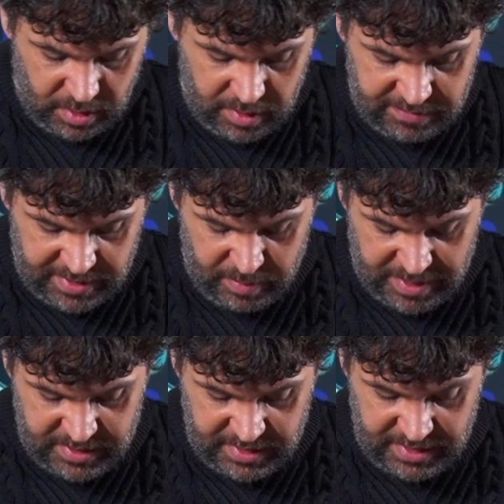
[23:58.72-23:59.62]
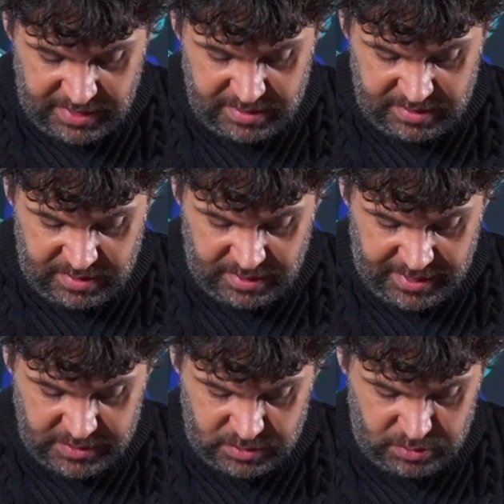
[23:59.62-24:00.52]
kill off any bacteria that
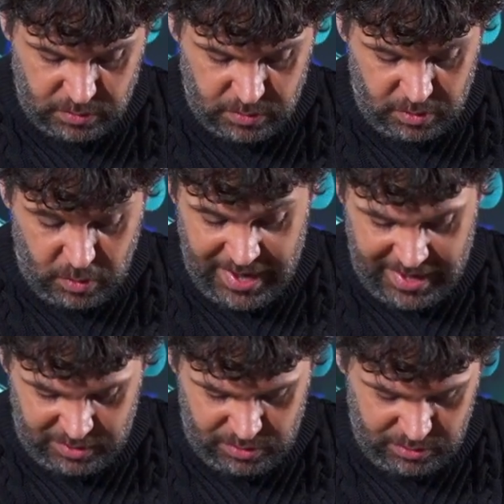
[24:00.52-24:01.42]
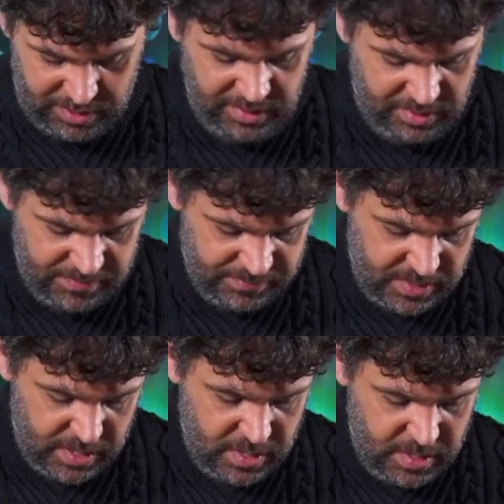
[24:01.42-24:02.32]
tries to connect to it.
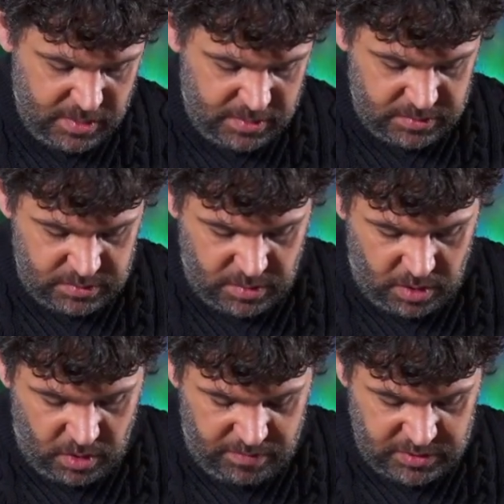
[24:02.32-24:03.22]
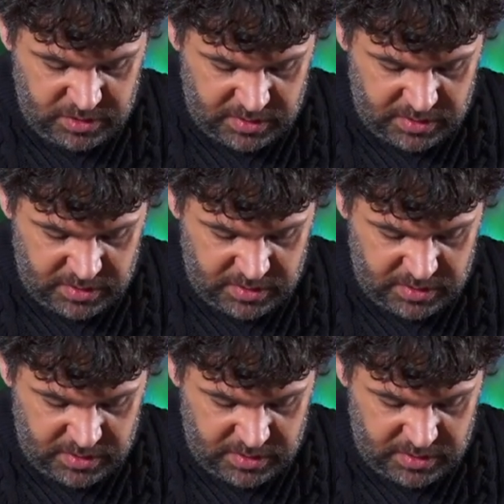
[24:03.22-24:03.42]
So we